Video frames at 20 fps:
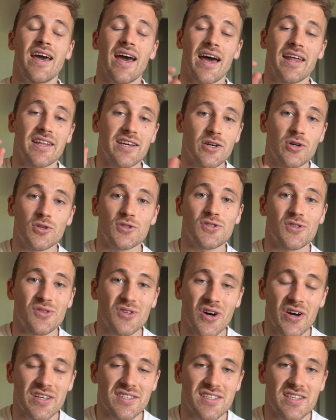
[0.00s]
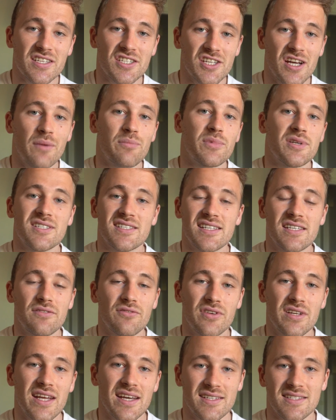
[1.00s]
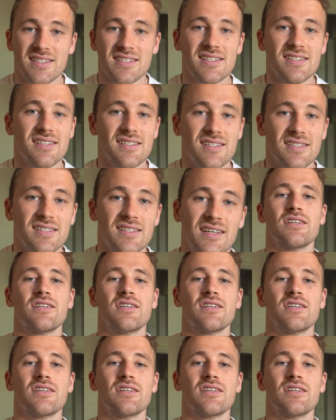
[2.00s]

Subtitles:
and they also got into the Champions League for next season.